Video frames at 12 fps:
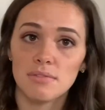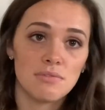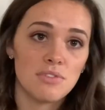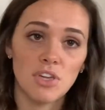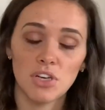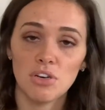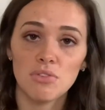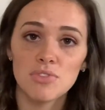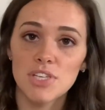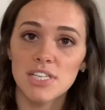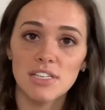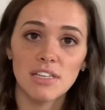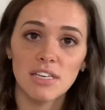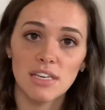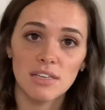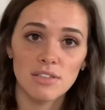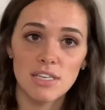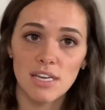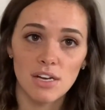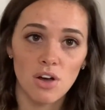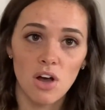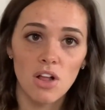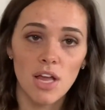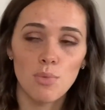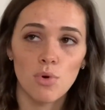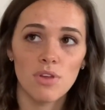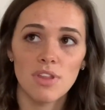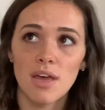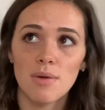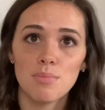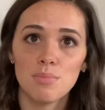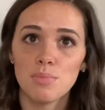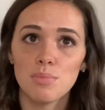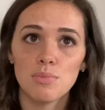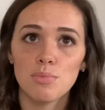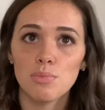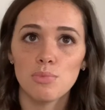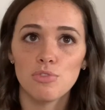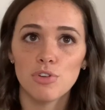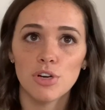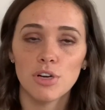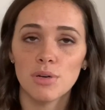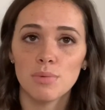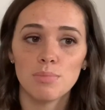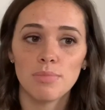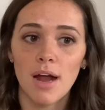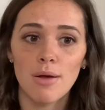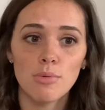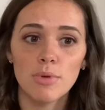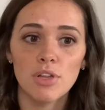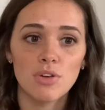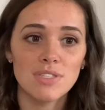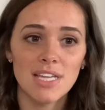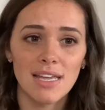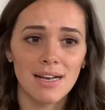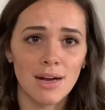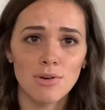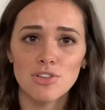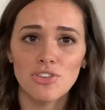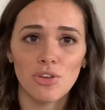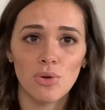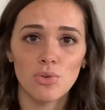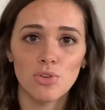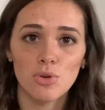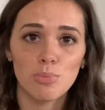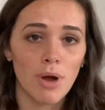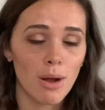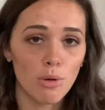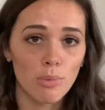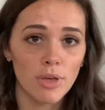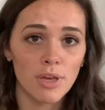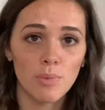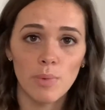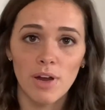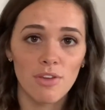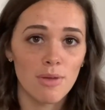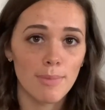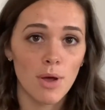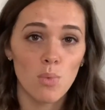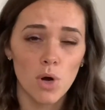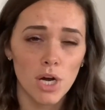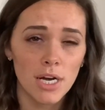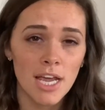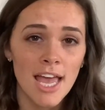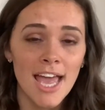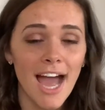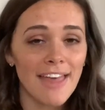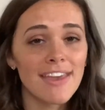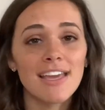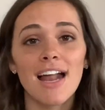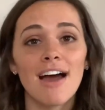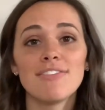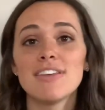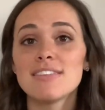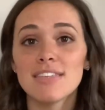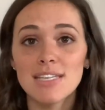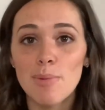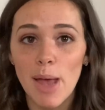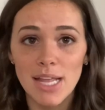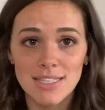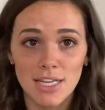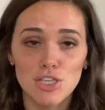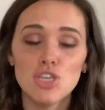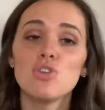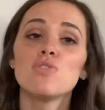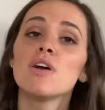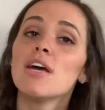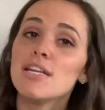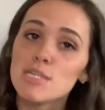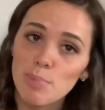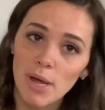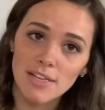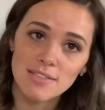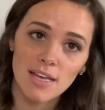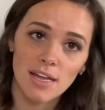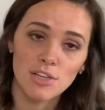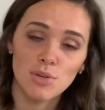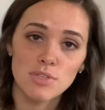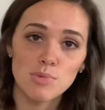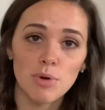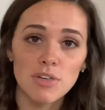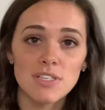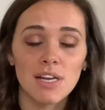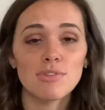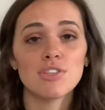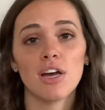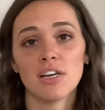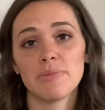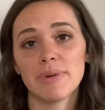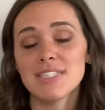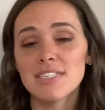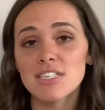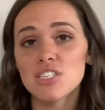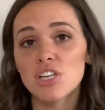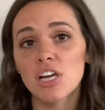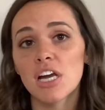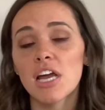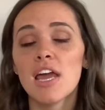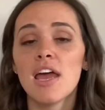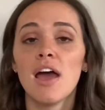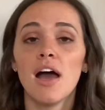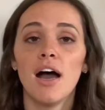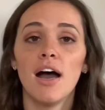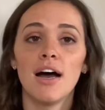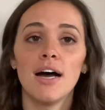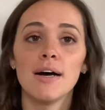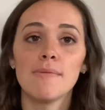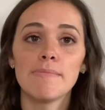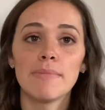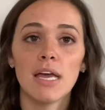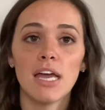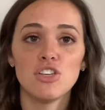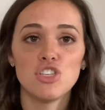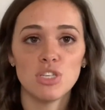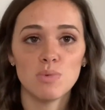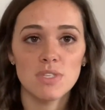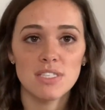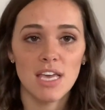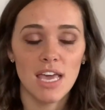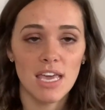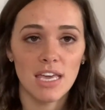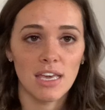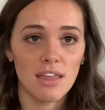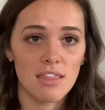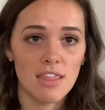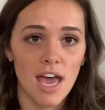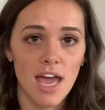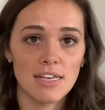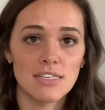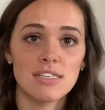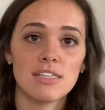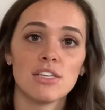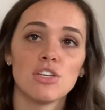you know, they didn't leak at all. I wore them for probably close to 8 hours, so you could probably wear them at work. I think it obviously depends on you as a person. I was talking to my sister, and she was saying that